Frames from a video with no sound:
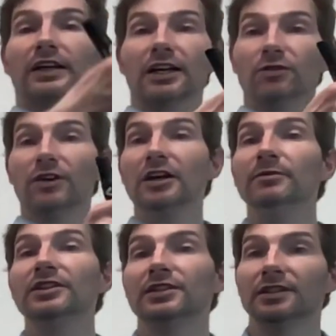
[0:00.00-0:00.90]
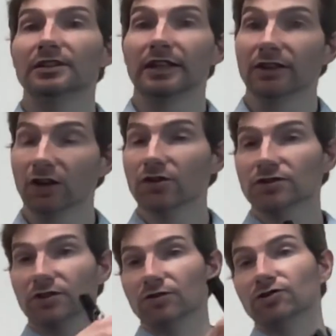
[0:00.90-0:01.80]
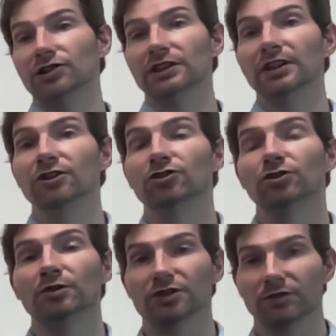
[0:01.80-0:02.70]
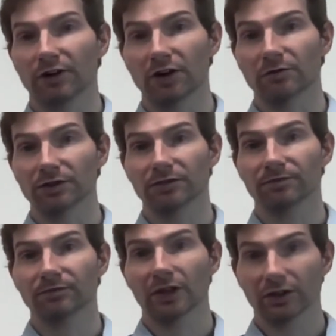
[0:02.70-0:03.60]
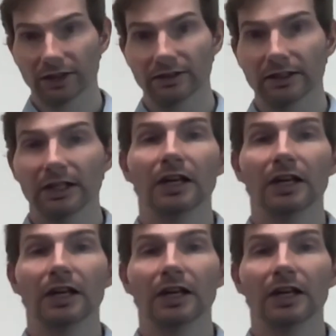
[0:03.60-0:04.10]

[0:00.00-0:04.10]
kind of emitted and lost energy into its environment. Okay?